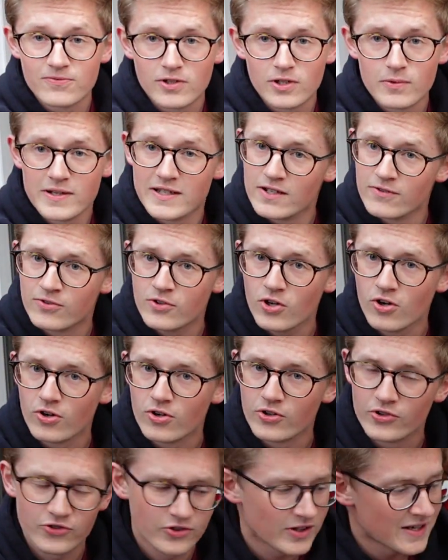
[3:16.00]
fluid, of
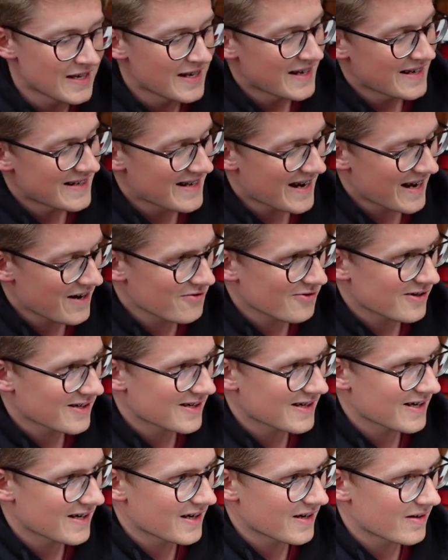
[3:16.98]
course. Now,
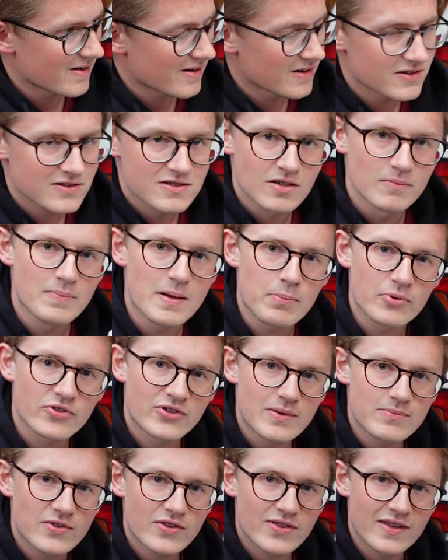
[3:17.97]
some people
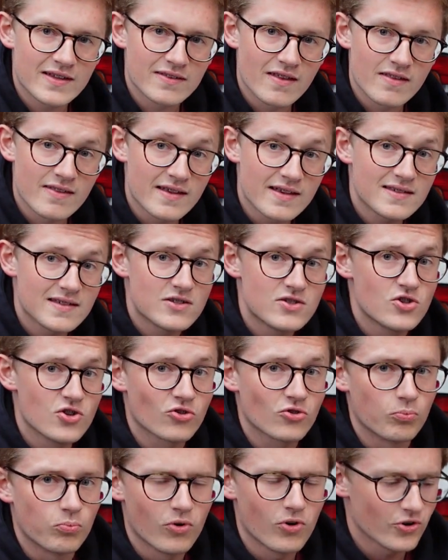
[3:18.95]
seem to think that this is
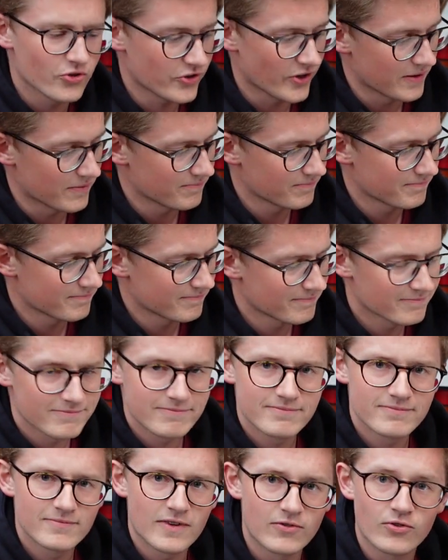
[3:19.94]
just water.
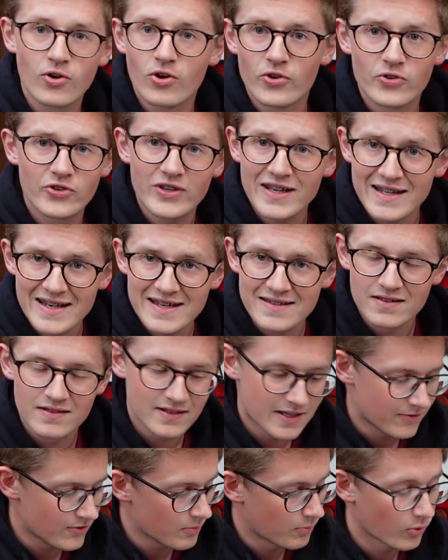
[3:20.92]
Of course, it
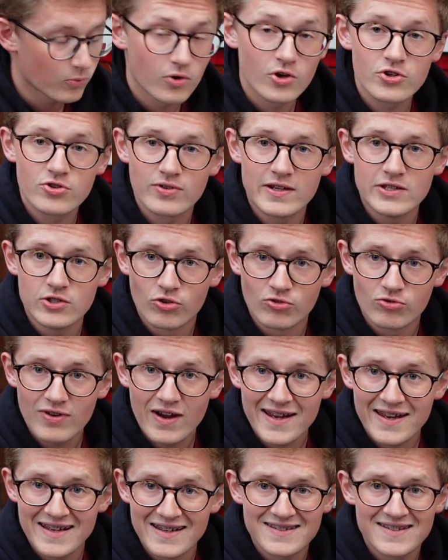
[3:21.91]
isn't. If you put water in, you'll
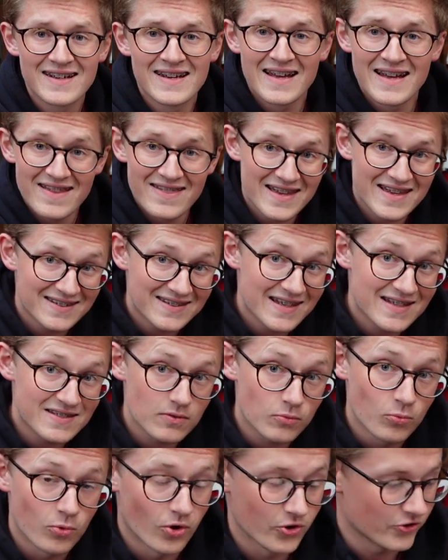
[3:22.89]
wreck it. This is
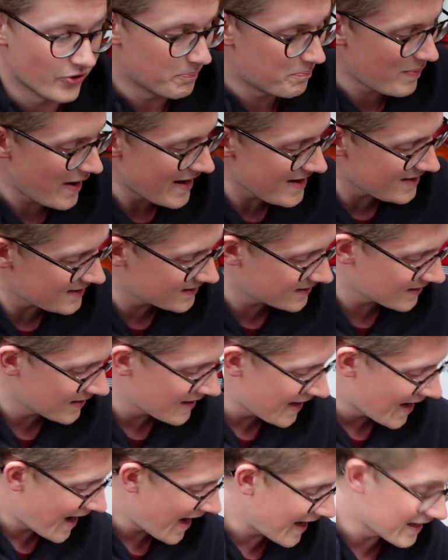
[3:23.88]
water-based,
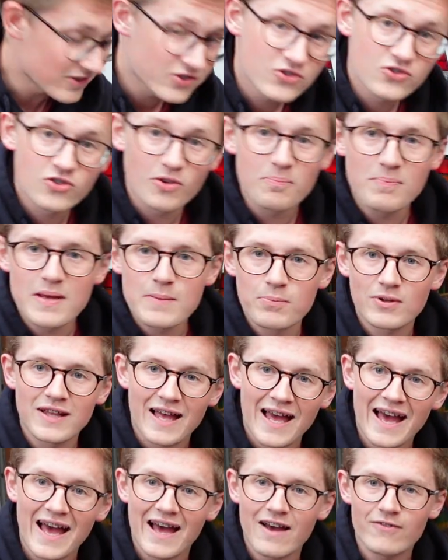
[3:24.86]
and some people
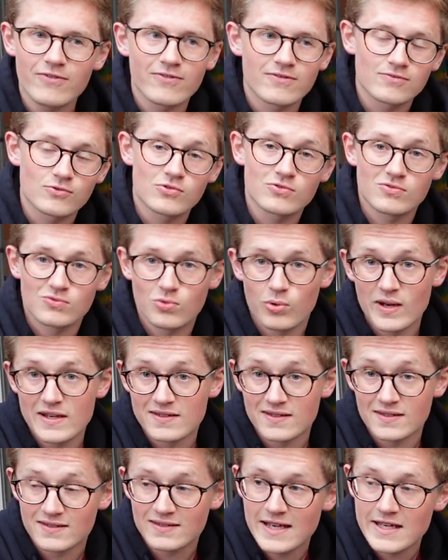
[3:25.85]
have quite
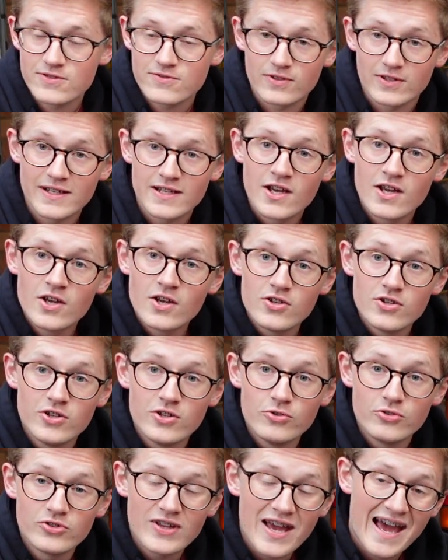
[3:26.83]
successfully
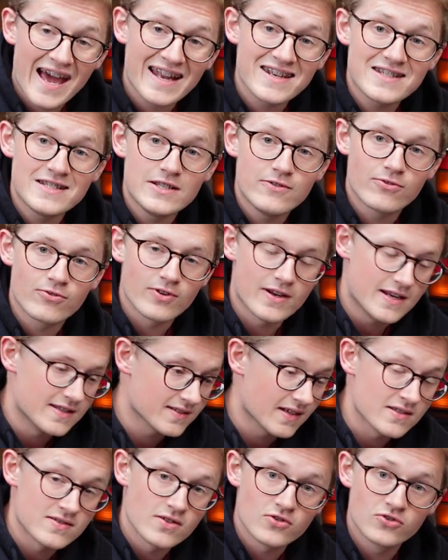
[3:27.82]
used antifreeze
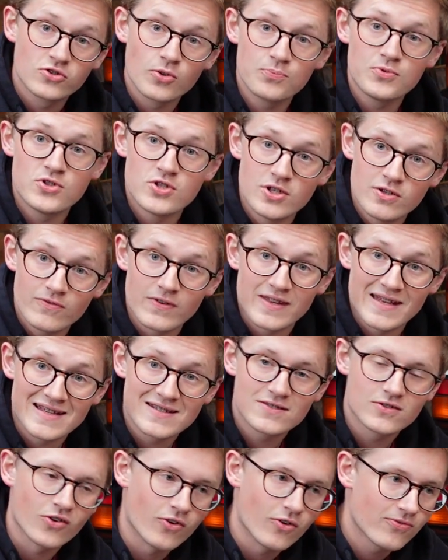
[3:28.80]
as a substitute for this
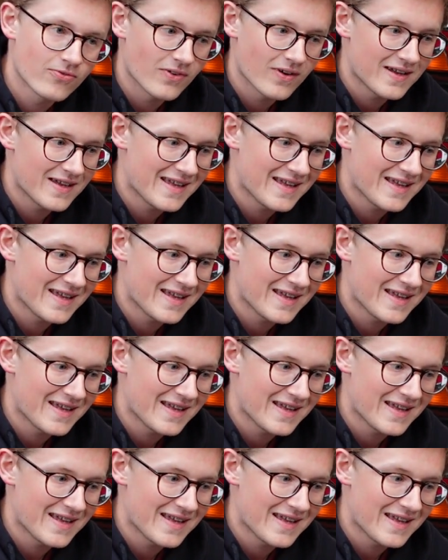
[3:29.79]
stuff